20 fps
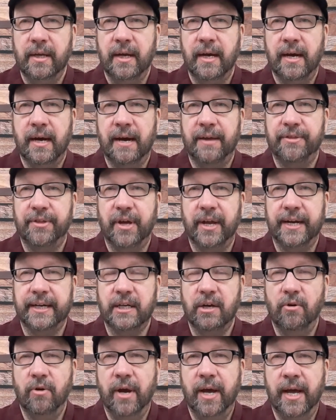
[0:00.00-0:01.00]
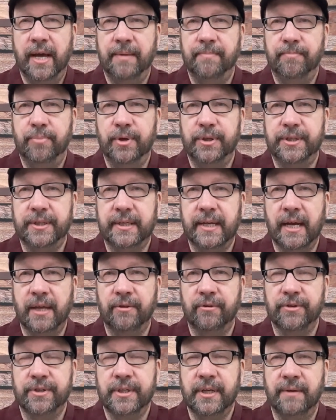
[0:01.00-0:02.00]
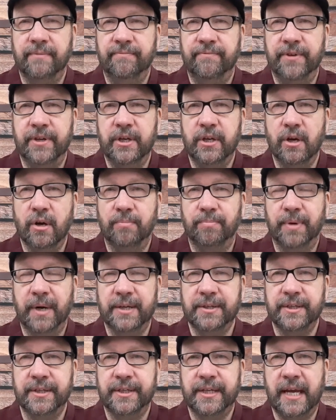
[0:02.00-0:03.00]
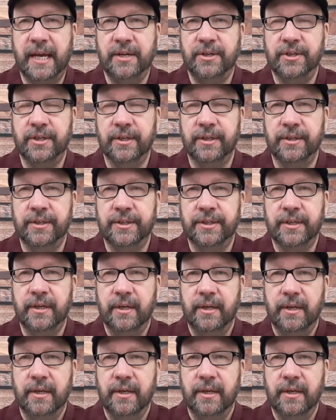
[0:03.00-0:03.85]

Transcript: I thought I'd go ahead and put together some video presentations